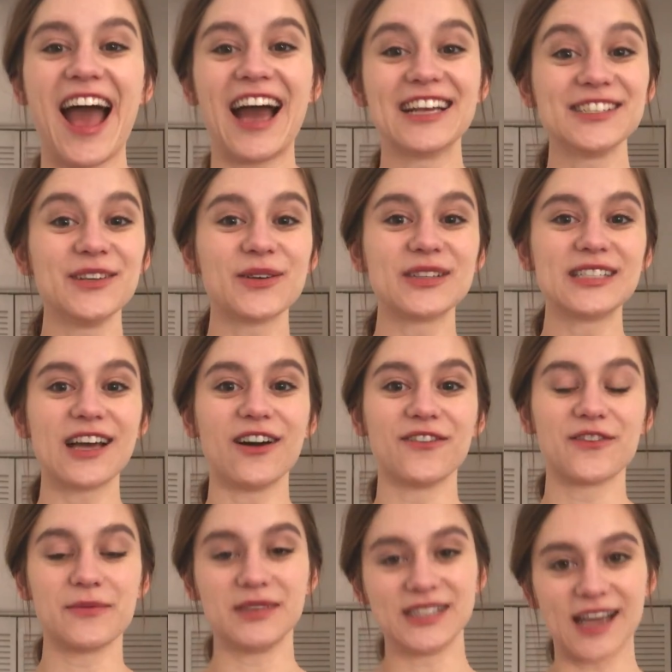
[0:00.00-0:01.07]
As you can tell
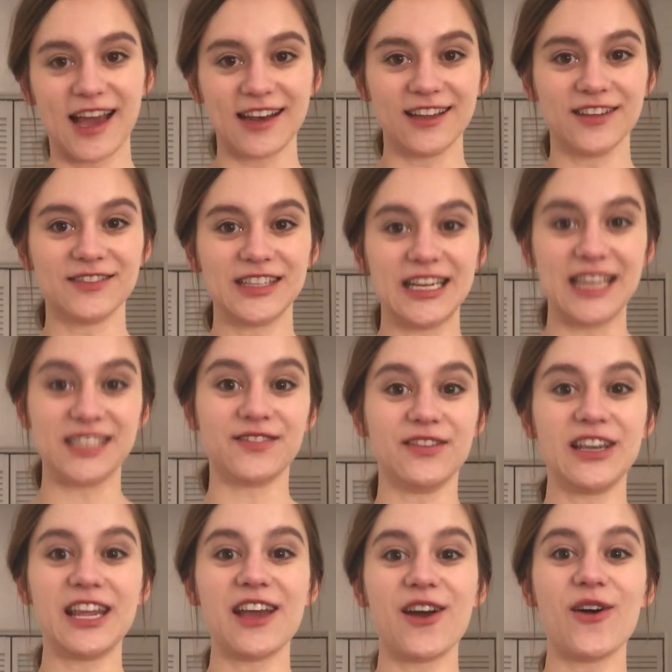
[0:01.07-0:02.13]
from the title of today's
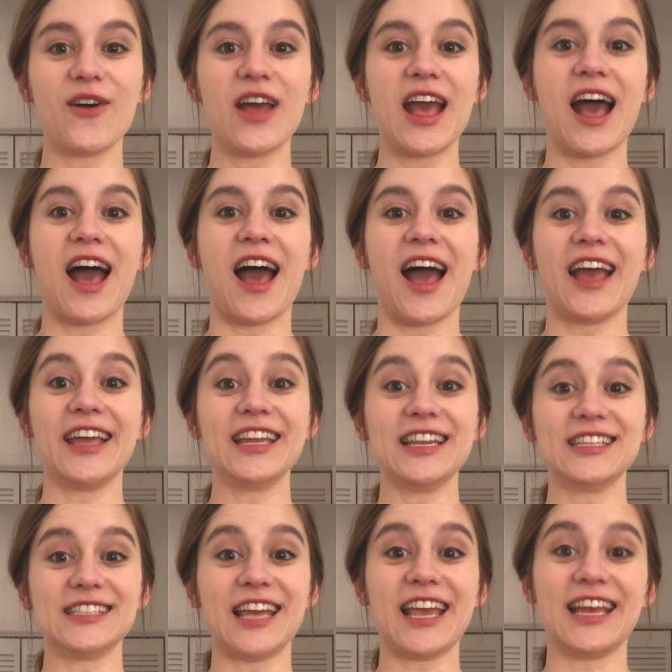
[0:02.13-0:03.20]
video, it
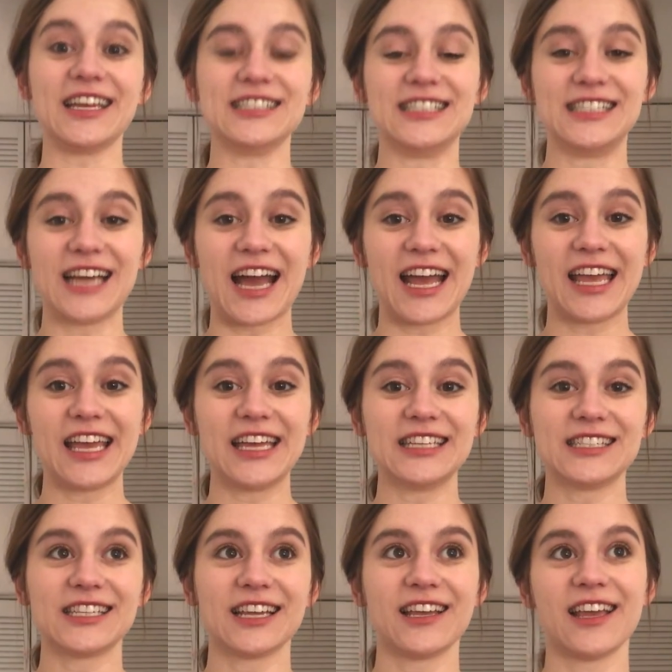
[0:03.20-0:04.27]
is a
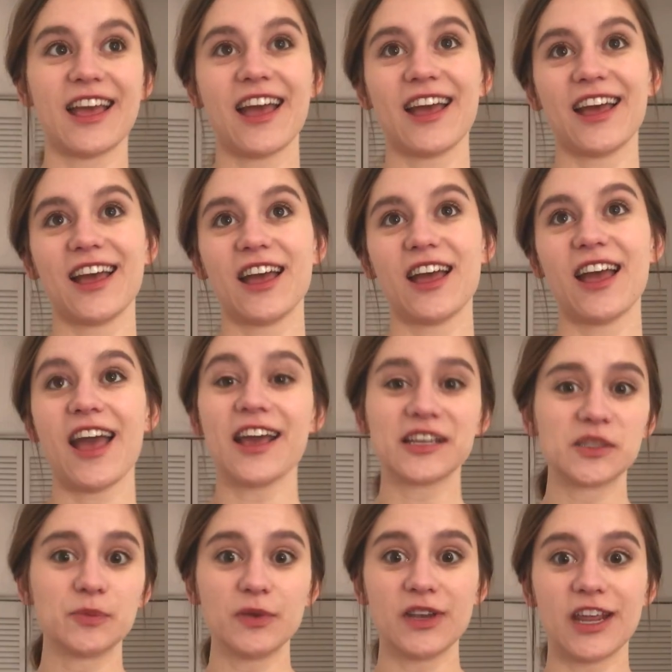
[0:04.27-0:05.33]
diet
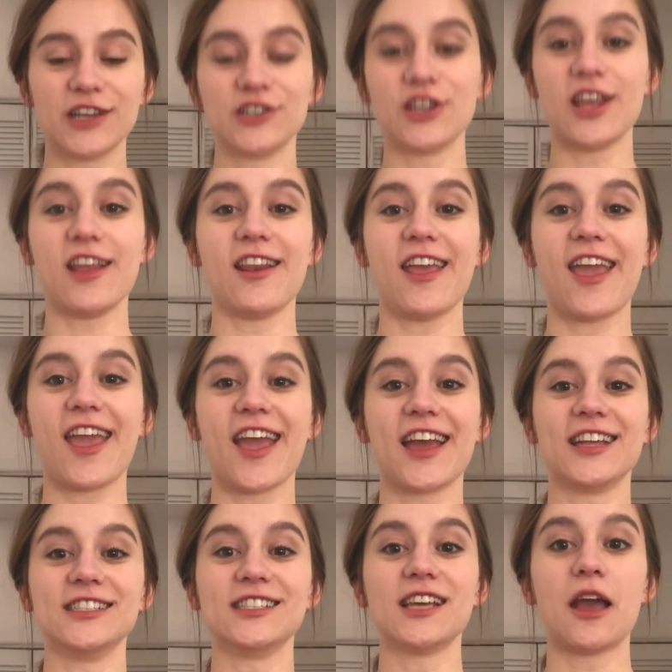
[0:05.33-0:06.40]
explanation
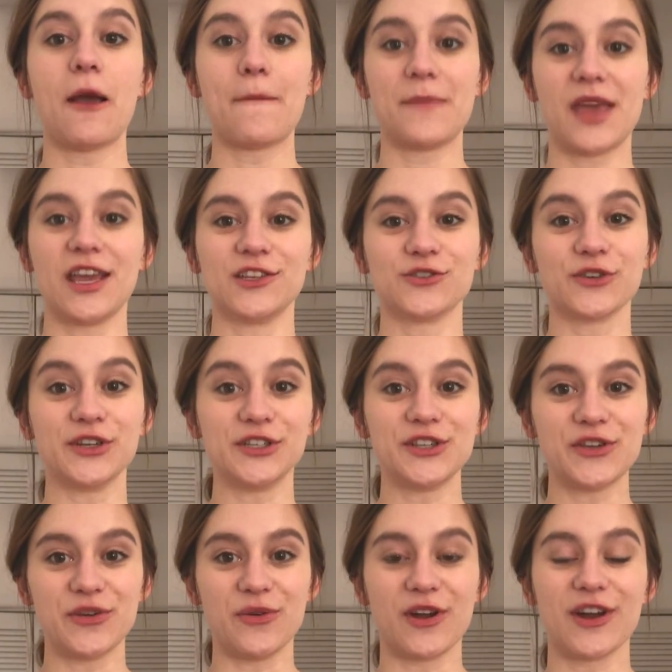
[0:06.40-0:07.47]
and pantry
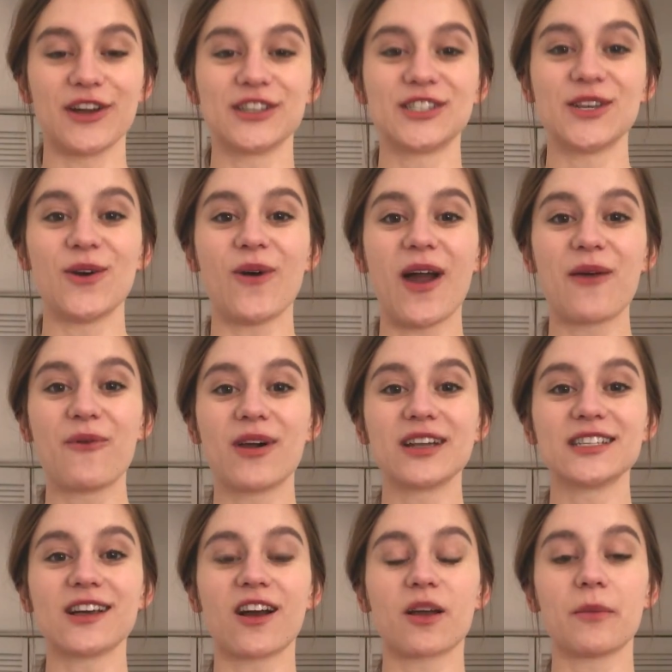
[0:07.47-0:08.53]
tour. So I want
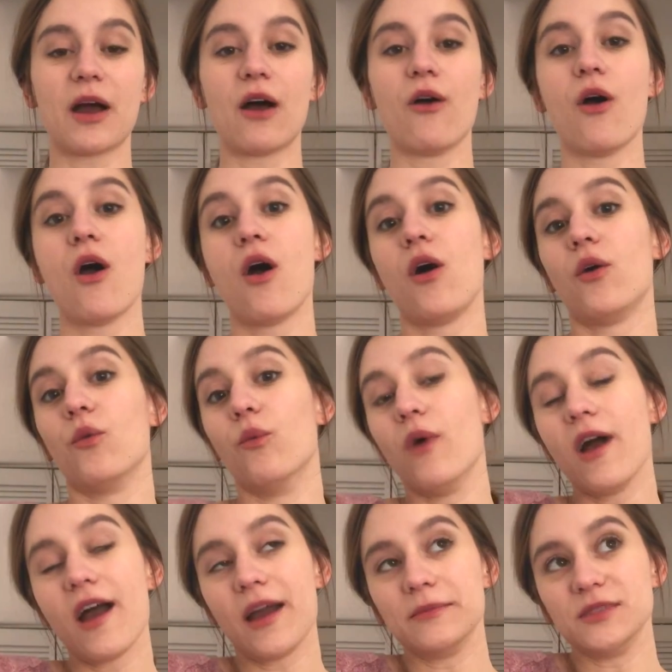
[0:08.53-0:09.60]
to talk about
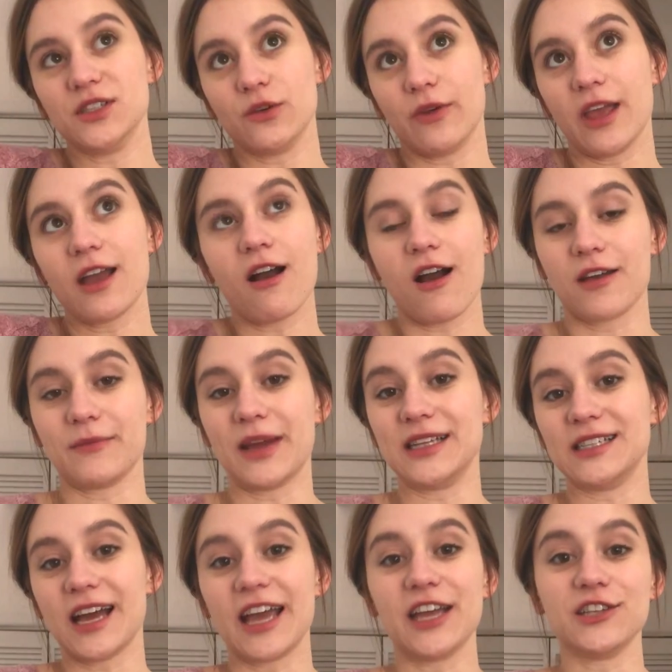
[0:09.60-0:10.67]
what I'm doing on my
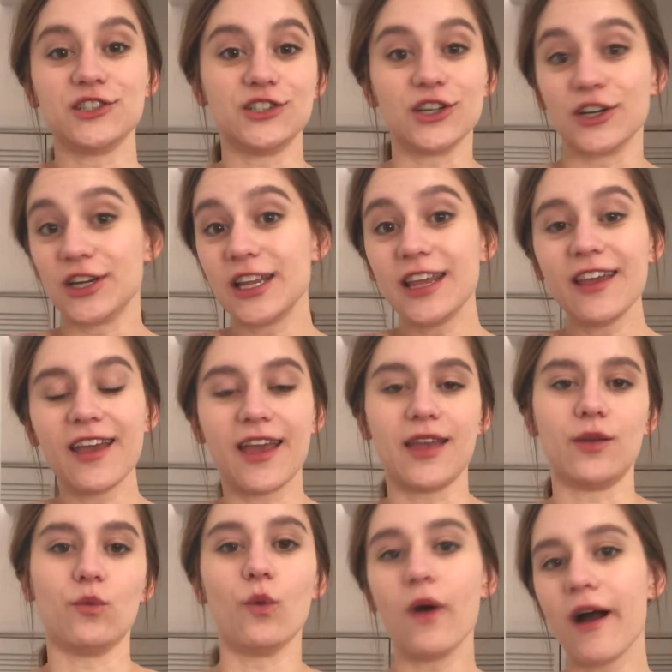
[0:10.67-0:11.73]
diet journey
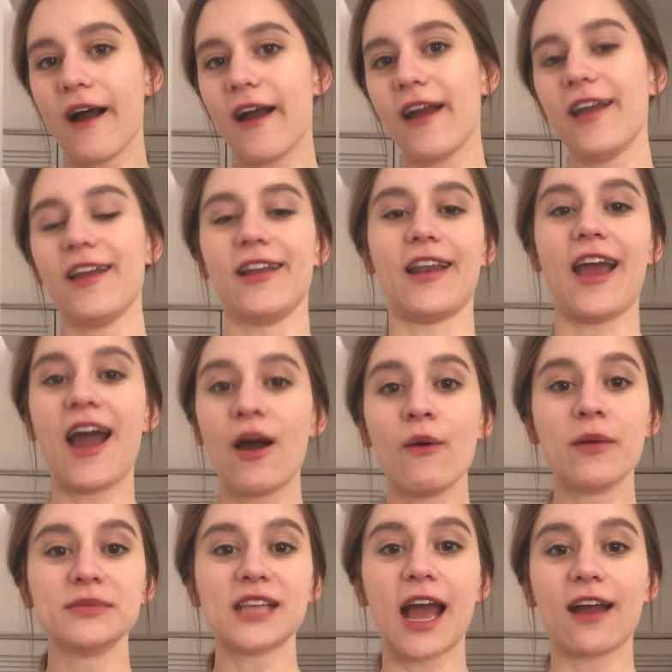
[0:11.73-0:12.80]
and why and how
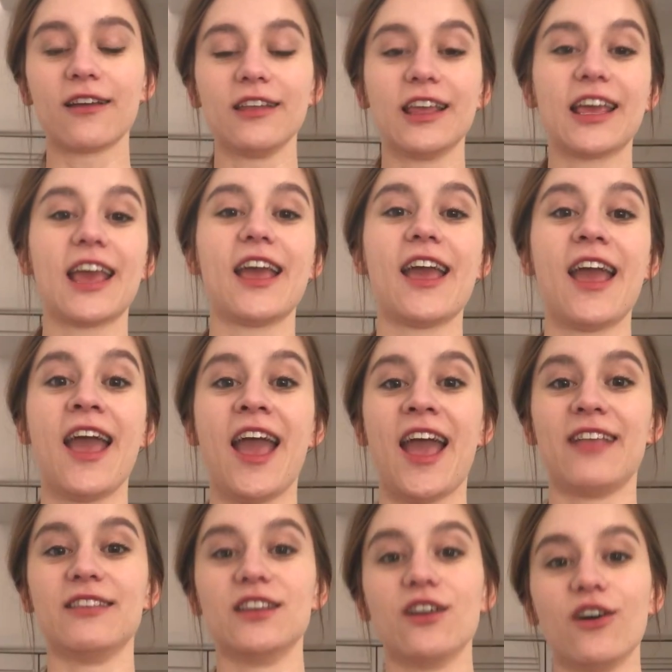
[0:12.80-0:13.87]
I'm tackling it,
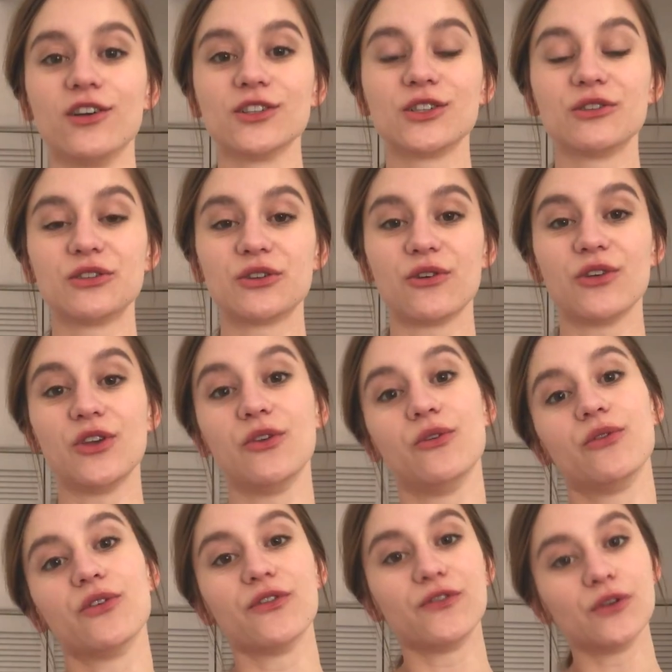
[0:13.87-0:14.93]
and then also show
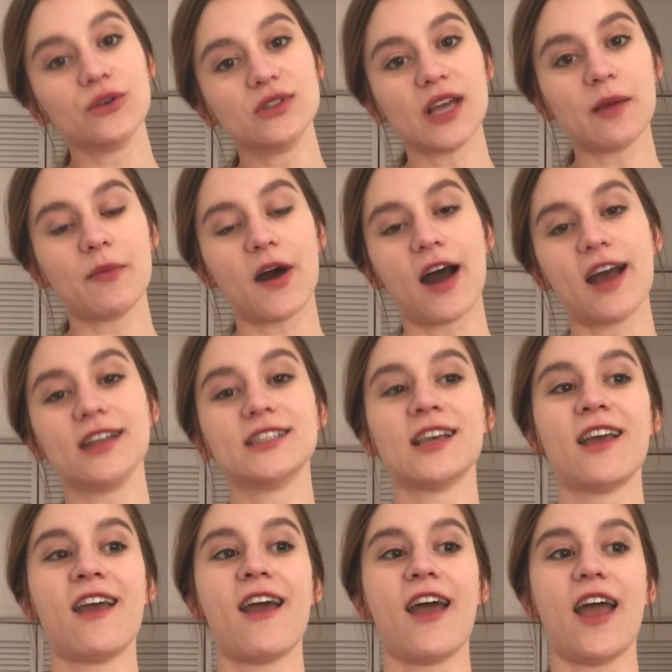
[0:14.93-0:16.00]
you the foods I bought
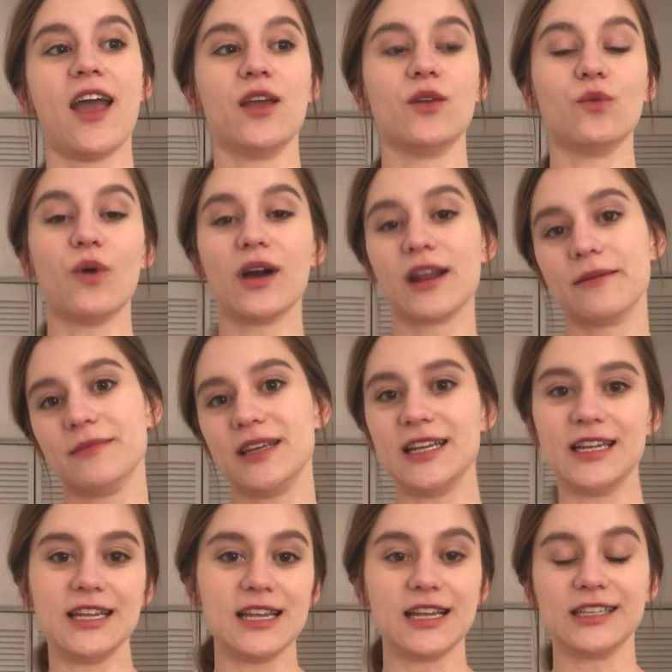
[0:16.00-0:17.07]
and what I'm
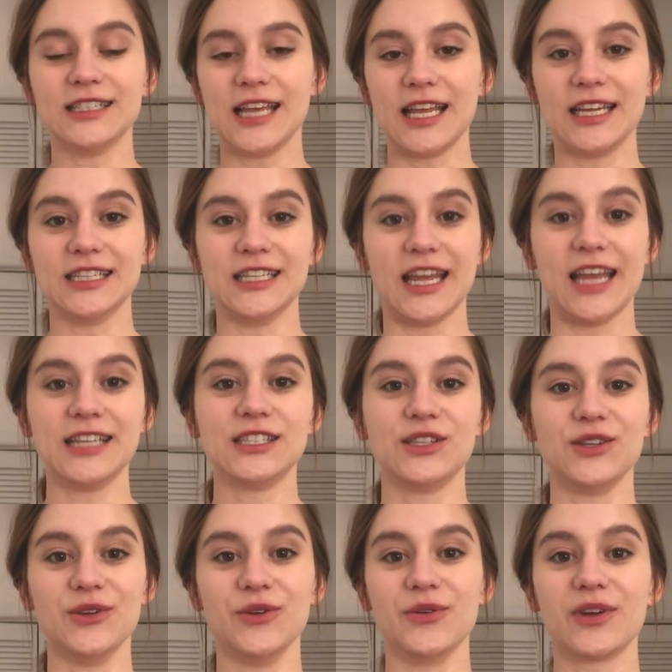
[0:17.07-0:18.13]
eating day to day
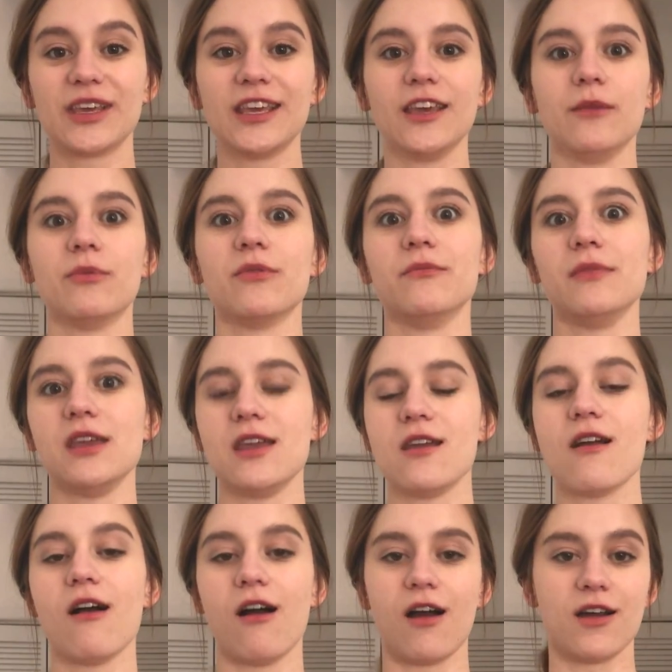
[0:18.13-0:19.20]
to keep me
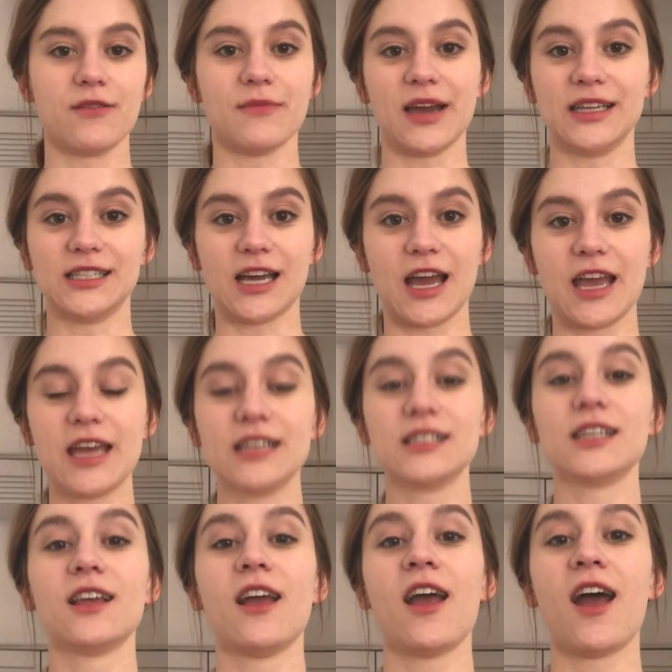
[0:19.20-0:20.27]
on my diet.